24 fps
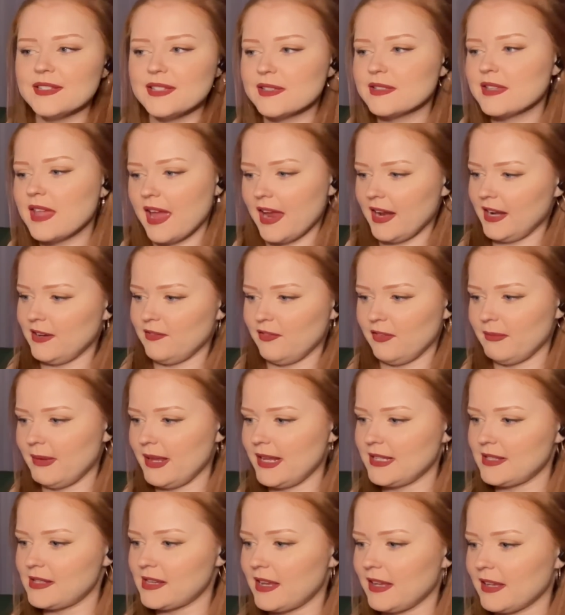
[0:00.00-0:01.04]
is kind of
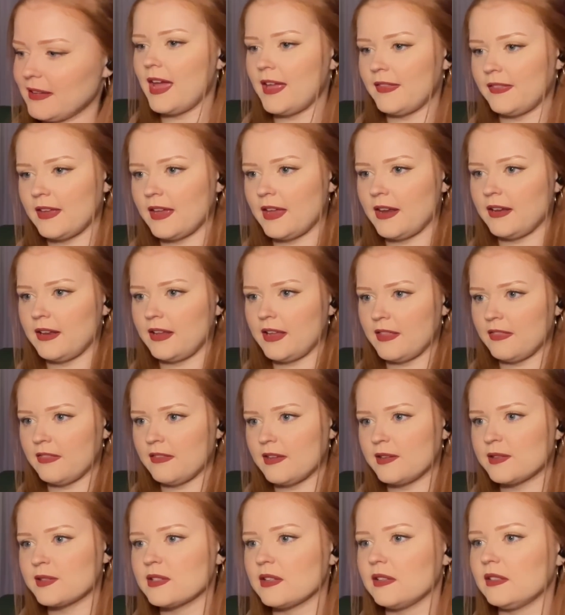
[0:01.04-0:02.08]
amazing. And then in
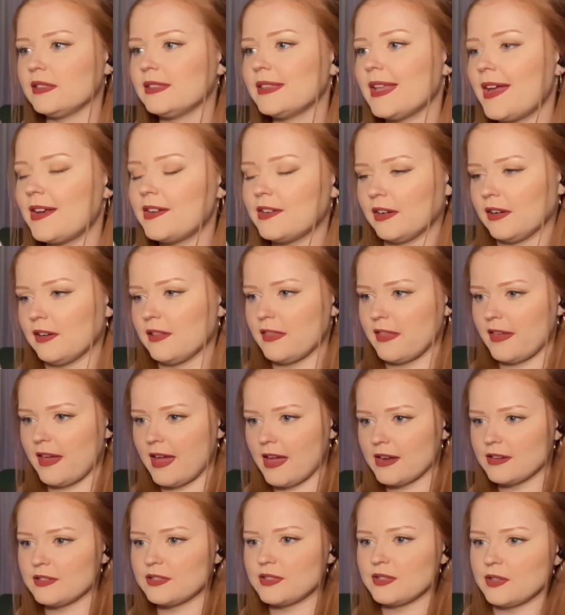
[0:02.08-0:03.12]
this letter
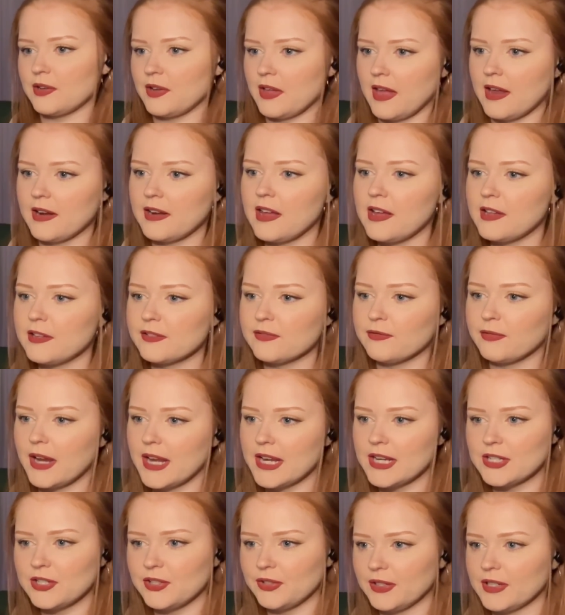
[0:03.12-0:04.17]
that Soyeon has
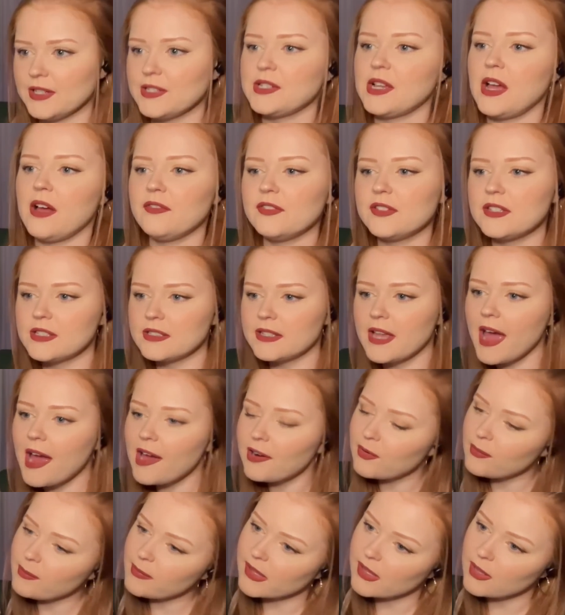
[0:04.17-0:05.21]
written to herself, it says, how to
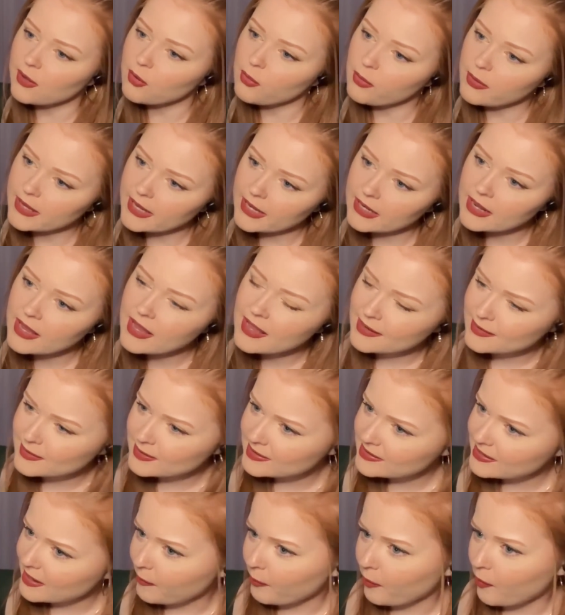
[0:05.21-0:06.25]
be a queen.
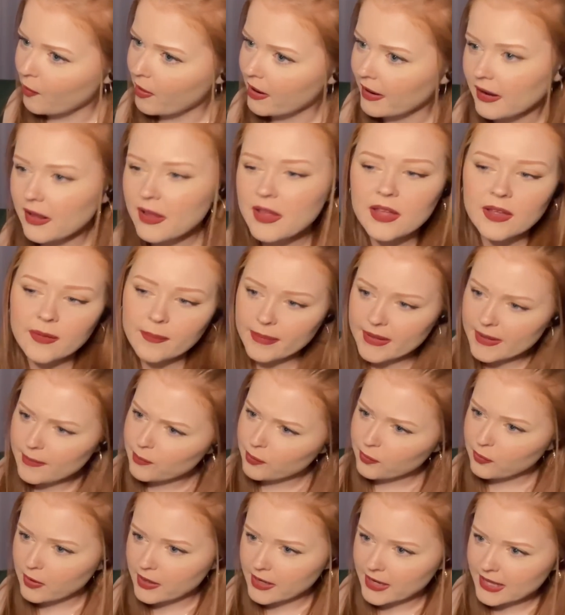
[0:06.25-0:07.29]
Step one, be
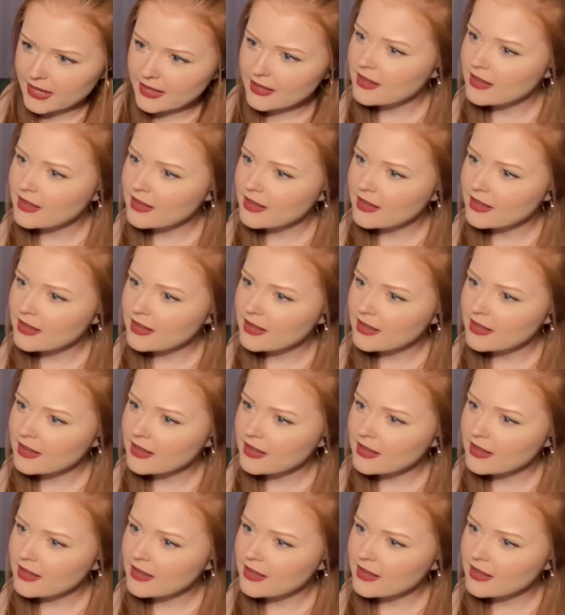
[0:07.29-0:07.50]
pretty.